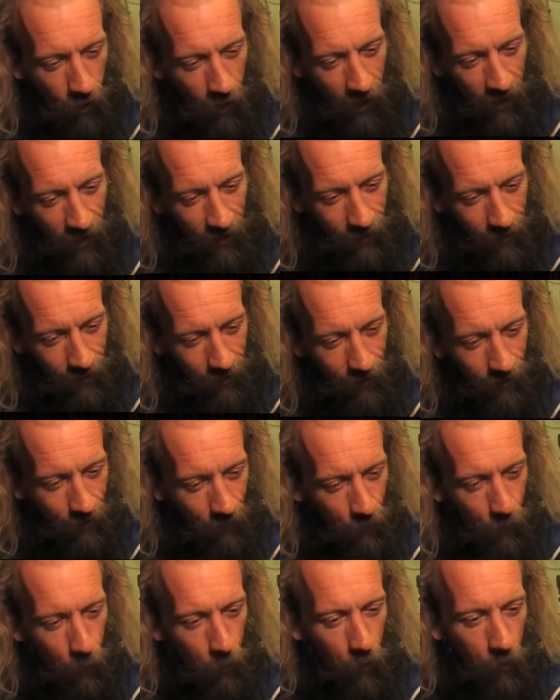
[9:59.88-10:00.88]
like,
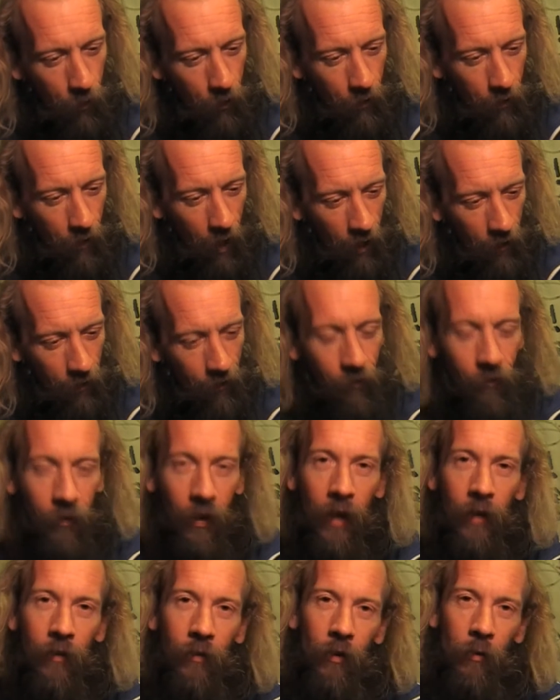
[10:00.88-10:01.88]
if you want to
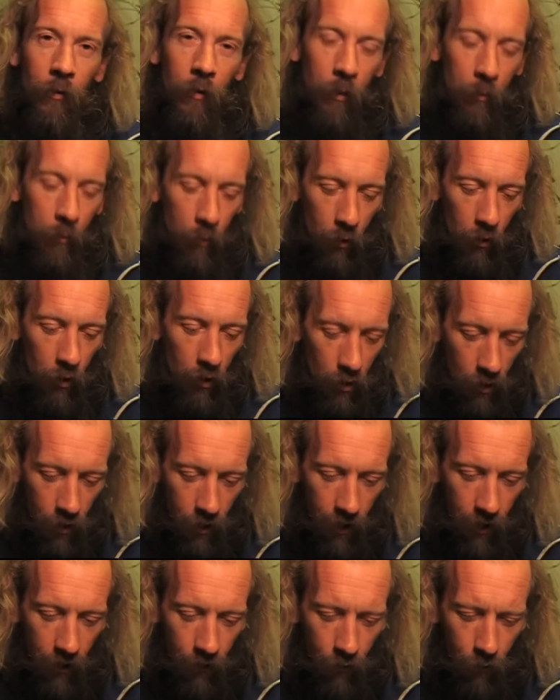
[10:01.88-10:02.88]
understand something more,
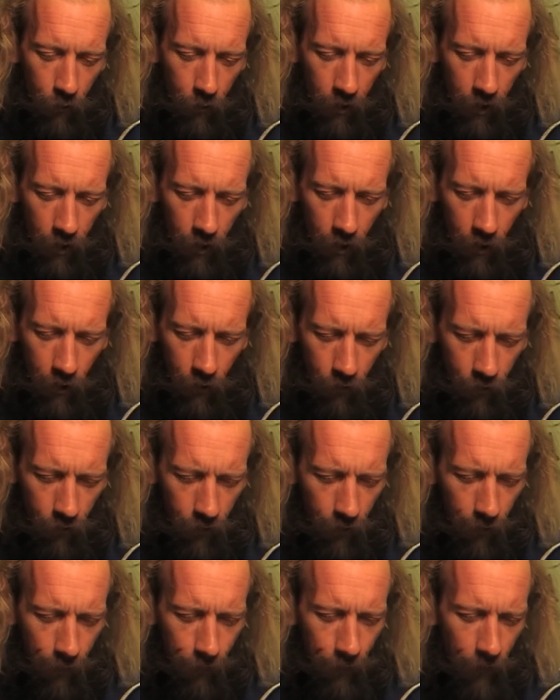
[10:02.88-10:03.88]
look into it
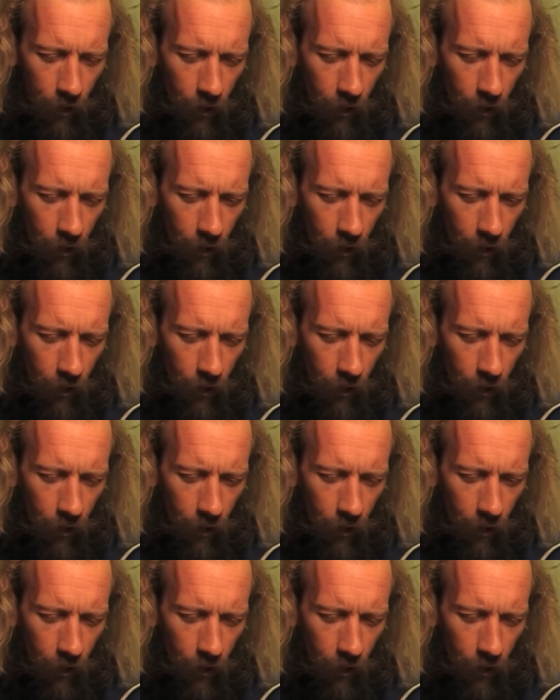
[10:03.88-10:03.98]
closer.